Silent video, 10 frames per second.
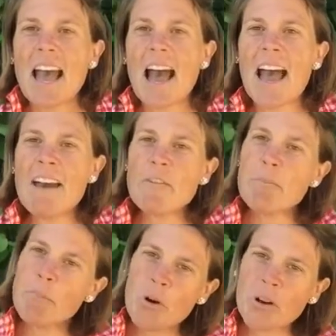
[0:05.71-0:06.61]
I have a
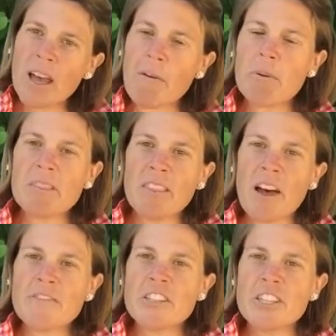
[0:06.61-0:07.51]
book I would
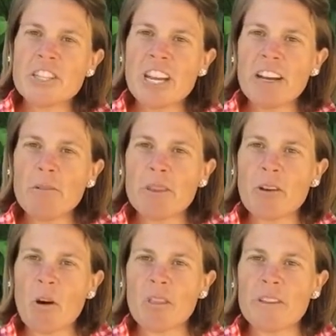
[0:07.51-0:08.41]
love to share with
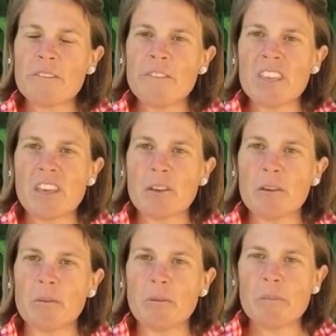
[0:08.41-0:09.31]
all of
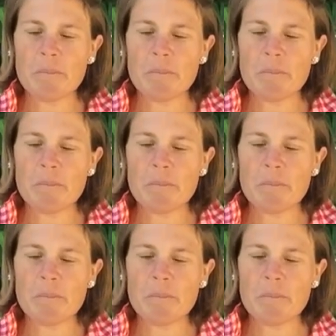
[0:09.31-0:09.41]
you.